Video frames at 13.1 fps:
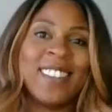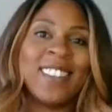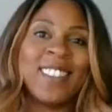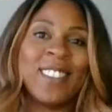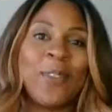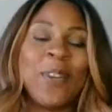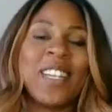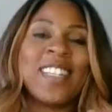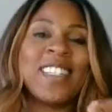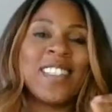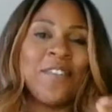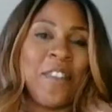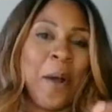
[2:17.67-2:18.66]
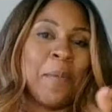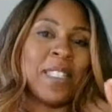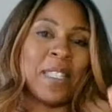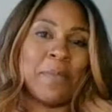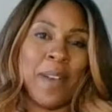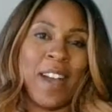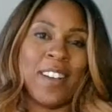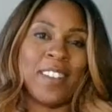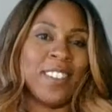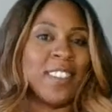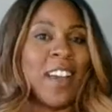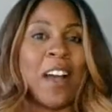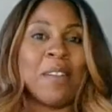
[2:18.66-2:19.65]
So it is the pharmacy
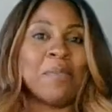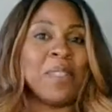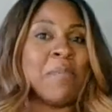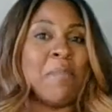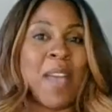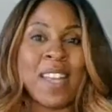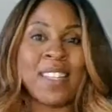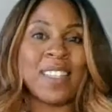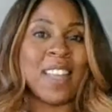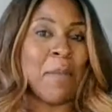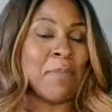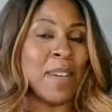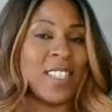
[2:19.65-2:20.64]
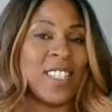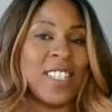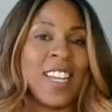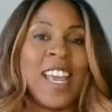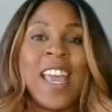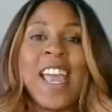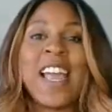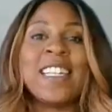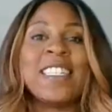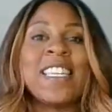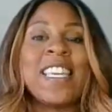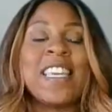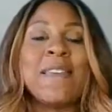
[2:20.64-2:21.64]
buyer's job to manage that budget and
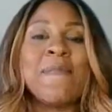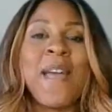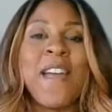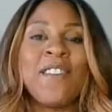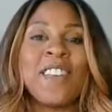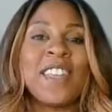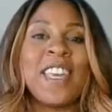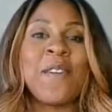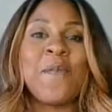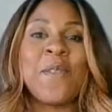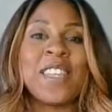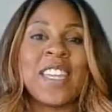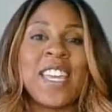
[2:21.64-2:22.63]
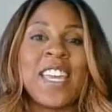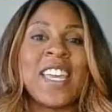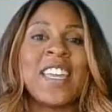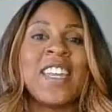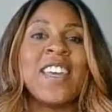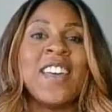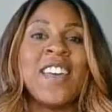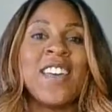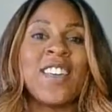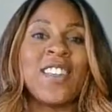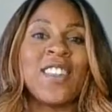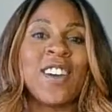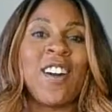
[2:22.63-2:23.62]
to keep everything within
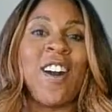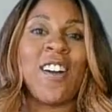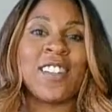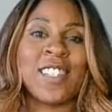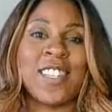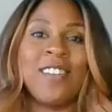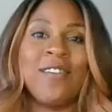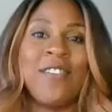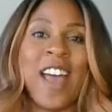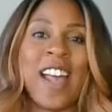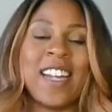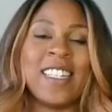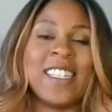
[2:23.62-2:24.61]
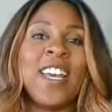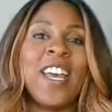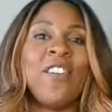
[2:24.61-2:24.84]
the cost confines.